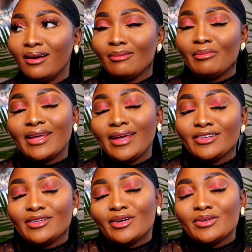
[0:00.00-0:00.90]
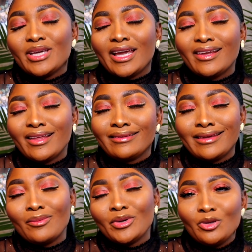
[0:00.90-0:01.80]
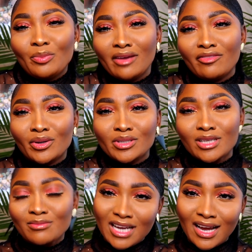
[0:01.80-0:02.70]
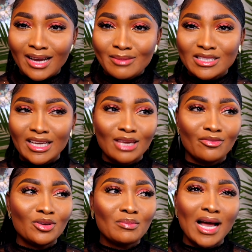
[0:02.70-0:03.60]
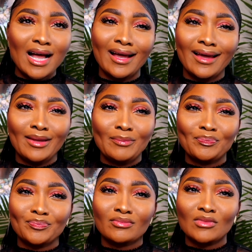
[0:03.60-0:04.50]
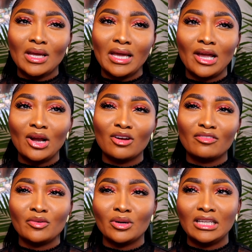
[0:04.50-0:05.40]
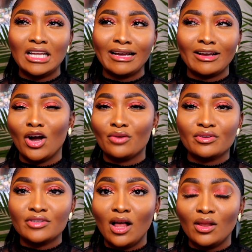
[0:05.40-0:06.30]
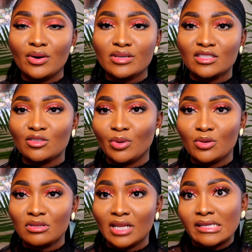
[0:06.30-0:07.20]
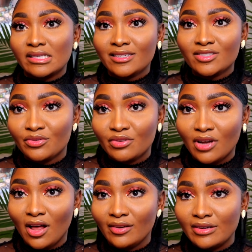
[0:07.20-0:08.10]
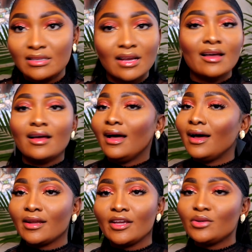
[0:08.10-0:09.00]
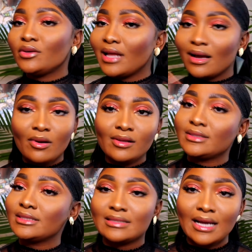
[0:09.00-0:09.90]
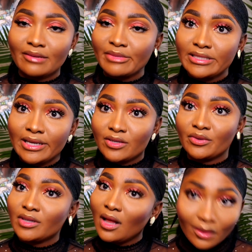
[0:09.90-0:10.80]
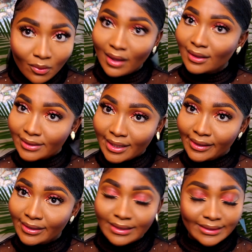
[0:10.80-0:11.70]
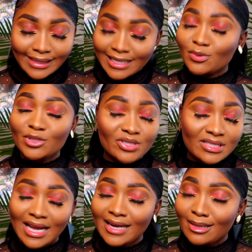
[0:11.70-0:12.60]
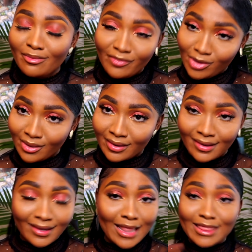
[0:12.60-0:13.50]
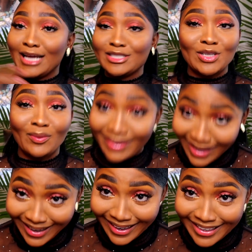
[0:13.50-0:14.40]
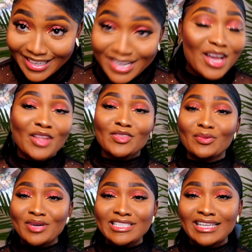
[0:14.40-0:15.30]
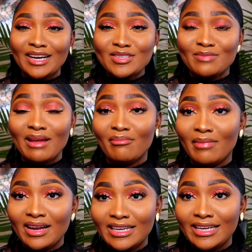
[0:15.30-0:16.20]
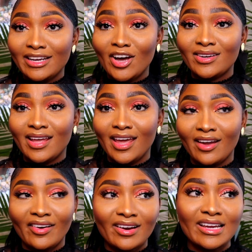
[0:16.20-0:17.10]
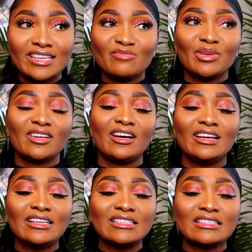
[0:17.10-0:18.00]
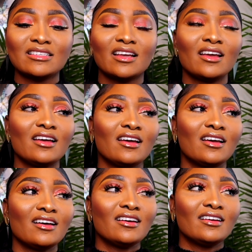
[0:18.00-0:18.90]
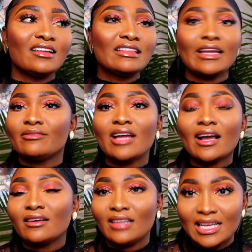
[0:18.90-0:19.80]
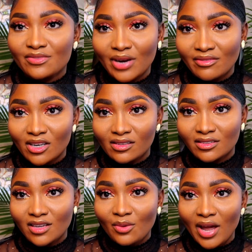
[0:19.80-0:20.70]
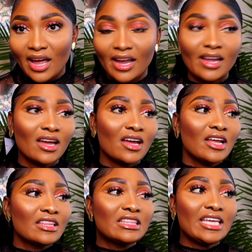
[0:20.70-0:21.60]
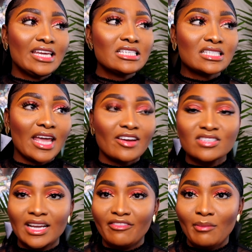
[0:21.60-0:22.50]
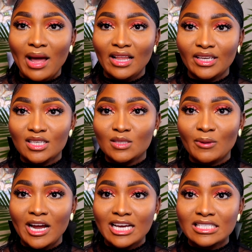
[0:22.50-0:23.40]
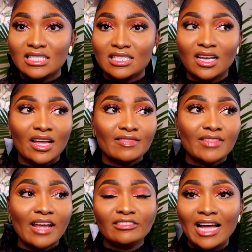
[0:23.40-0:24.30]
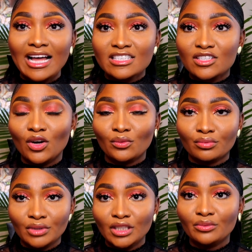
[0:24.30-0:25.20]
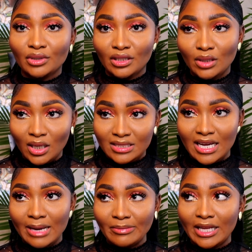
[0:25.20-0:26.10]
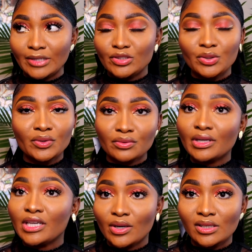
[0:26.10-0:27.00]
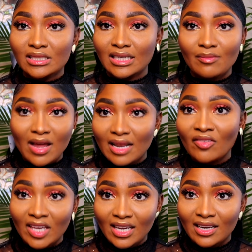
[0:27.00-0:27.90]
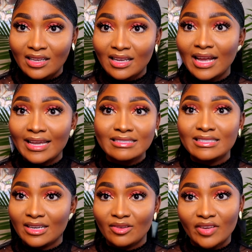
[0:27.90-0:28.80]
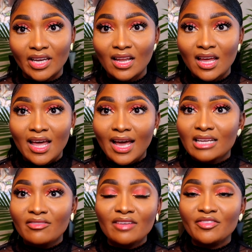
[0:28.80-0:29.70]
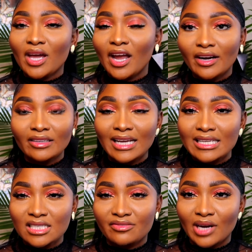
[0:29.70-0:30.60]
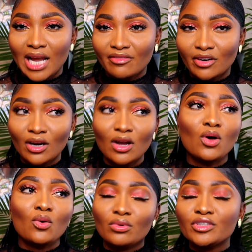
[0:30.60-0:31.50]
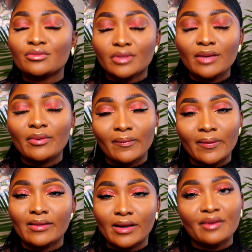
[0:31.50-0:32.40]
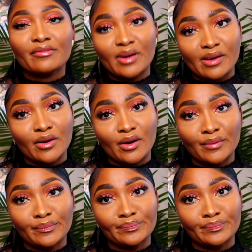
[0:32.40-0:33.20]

But again, you can't get what you pay for sometimes. Like if you buy a hair for like $100 as opposed to like $600, honey, that quality is not going to be $600 quality. That's what you signed up for, and that's okay. The reason I don't spend money on hair is because they're not gonna last forever, okay? These hairs I get from AliExpress, they last a really, really long time, like 2-3 years, and I'm not even kidding. Then I get sick of it. And even if your hair lasted forever, would you really want to wear that hair forever, girl?